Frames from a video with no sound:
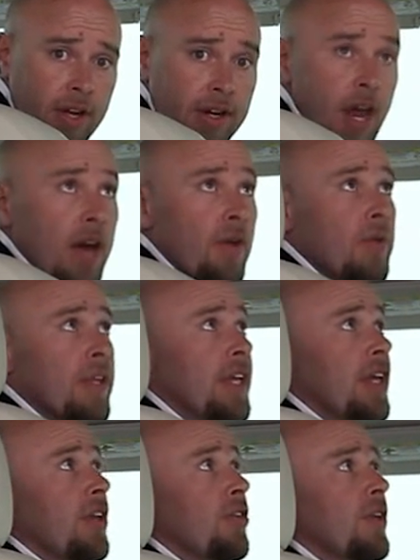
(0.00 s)
Not only
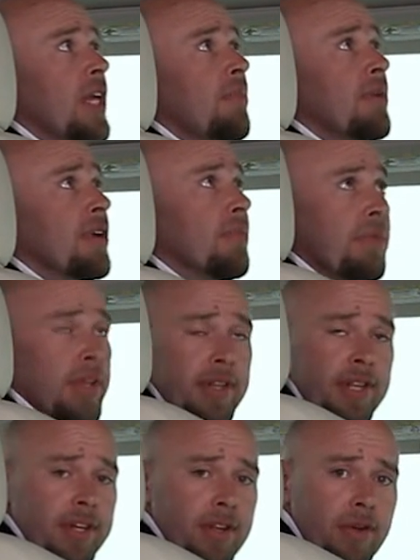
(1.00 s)
can you keep it
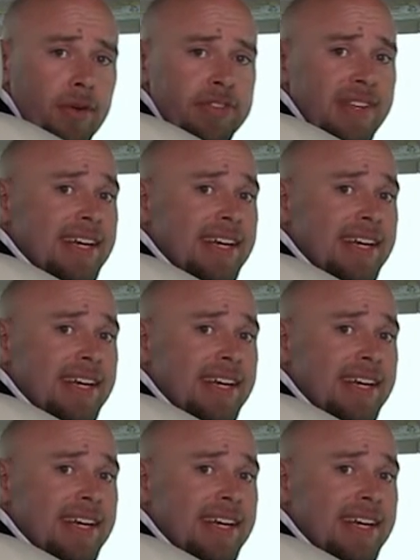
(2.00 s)
completely closed